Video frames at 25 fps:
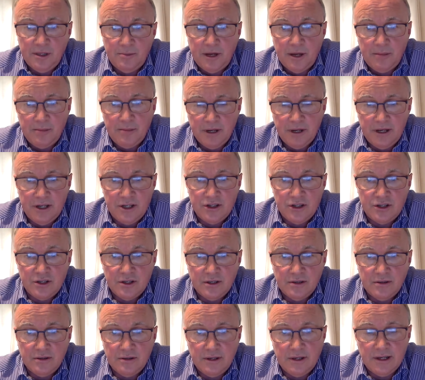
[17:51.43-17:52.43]
I mean the
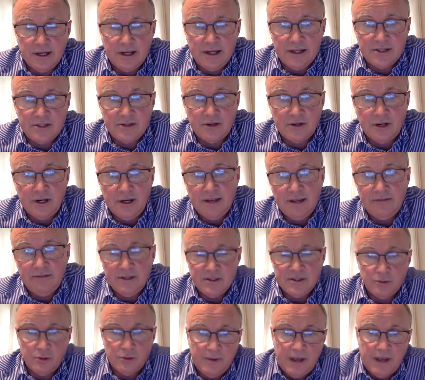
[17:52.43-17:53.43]
population cholesterol
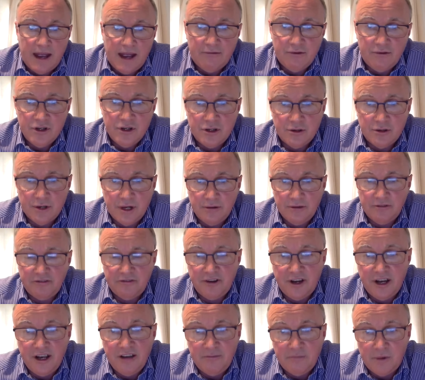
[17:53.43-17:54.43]
levels would average
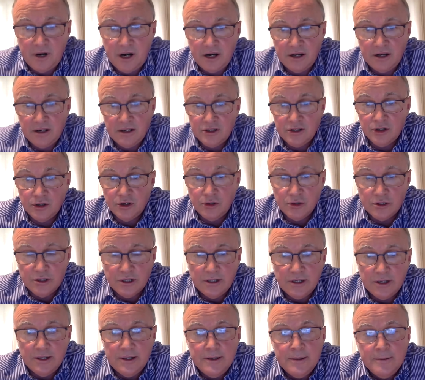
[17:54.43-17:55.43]
around the five mark in
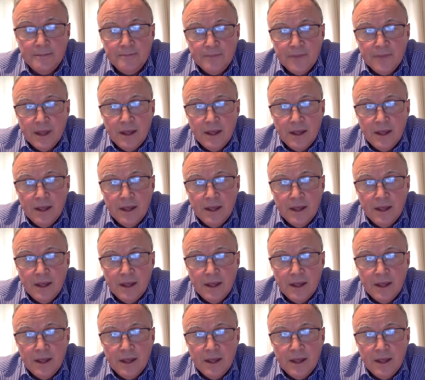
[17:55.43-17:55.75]
total.